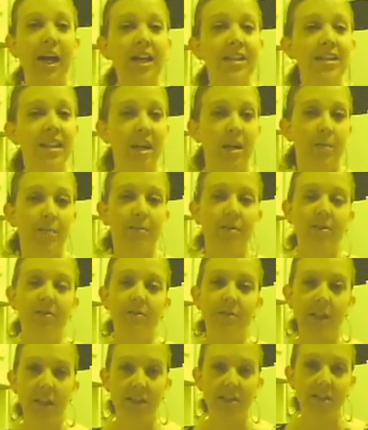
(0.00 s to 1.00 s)

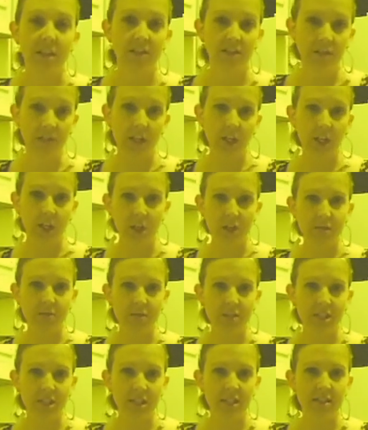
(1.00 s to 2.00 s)
pineapple Philadelphia
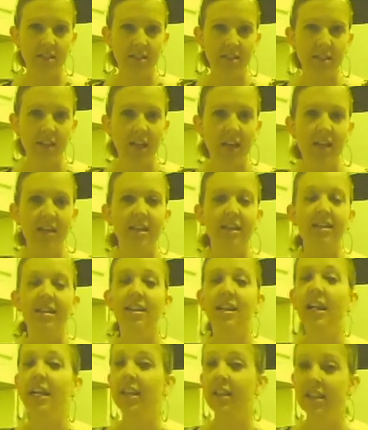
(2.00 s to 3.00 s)
cream cheese.
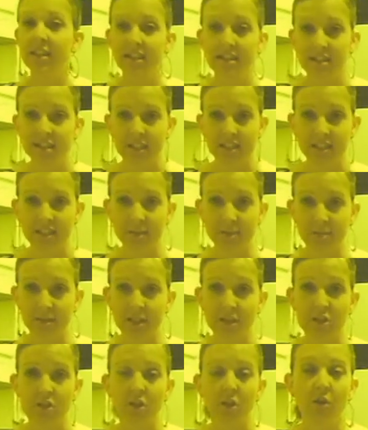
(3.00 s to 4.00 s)
Nothing says the
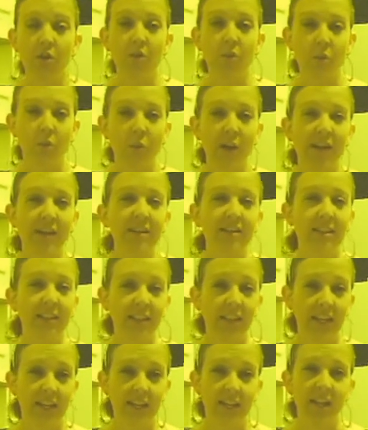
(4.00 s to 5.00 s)
beach
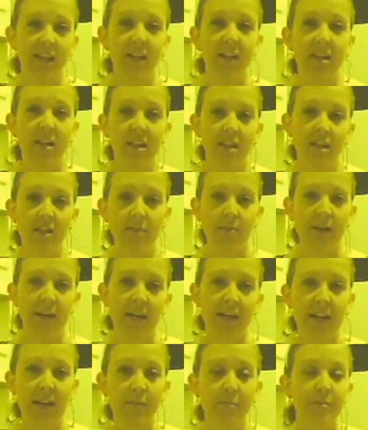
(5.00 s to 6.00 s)
quite like
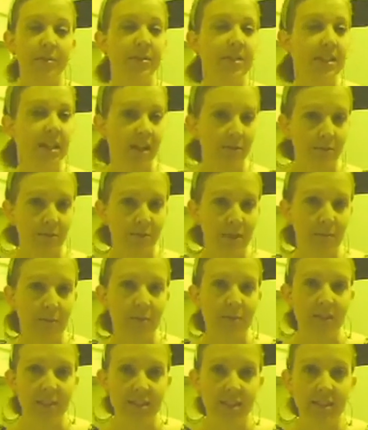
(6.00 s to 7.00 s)
pineapples, and
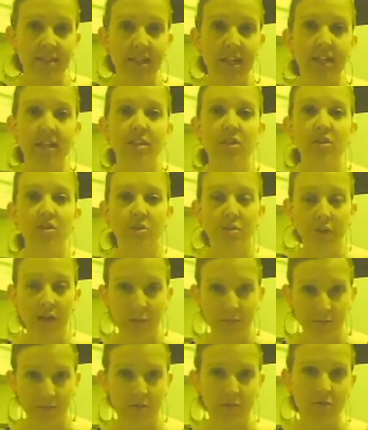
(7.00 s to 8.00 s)
remember, this is a
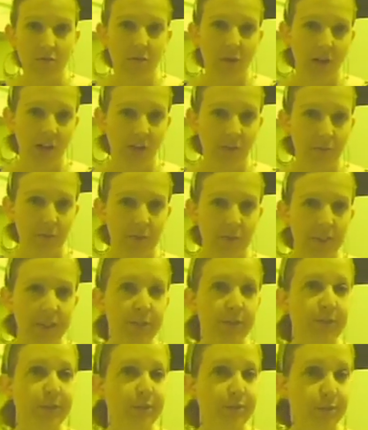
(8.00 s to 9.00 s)
tropical
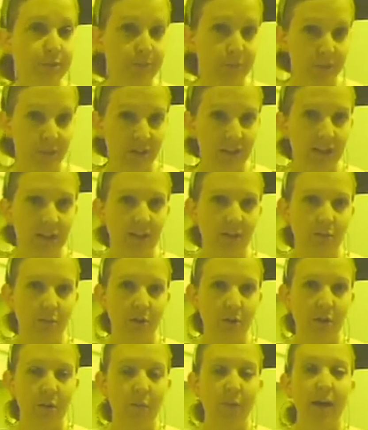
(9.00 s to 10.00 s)
guacamole, so it's really going
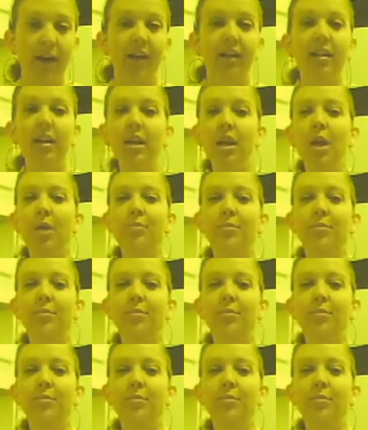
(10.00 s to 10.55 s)
to work well.